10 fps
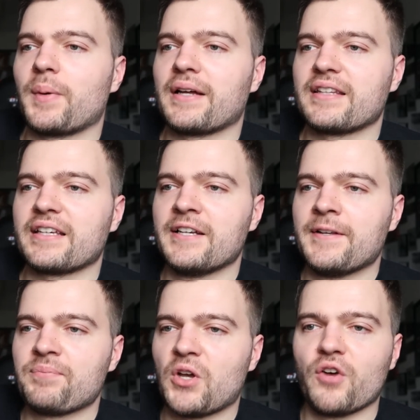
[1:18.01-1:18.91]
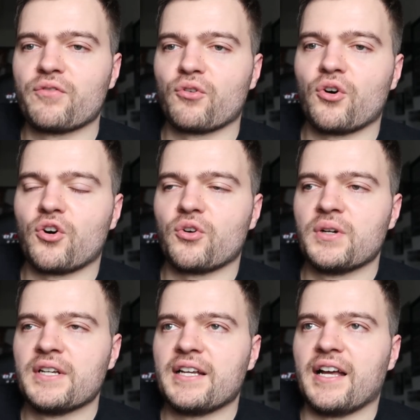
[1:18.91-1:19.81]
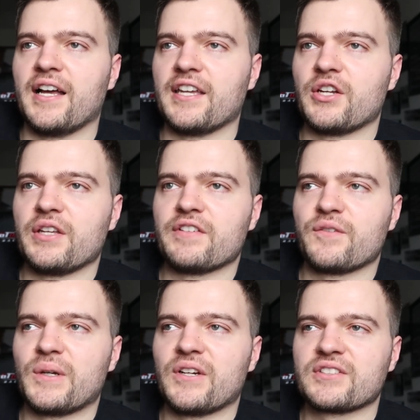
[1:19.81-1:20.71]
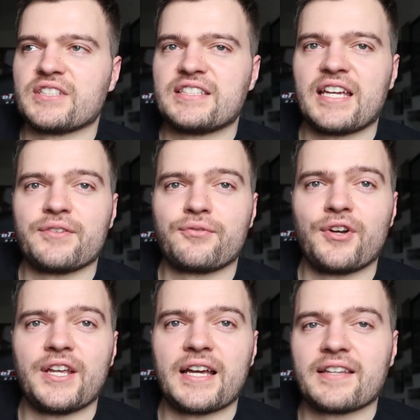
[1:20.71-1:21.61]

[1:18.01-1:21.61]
But I think overall, even if we looked at day 3,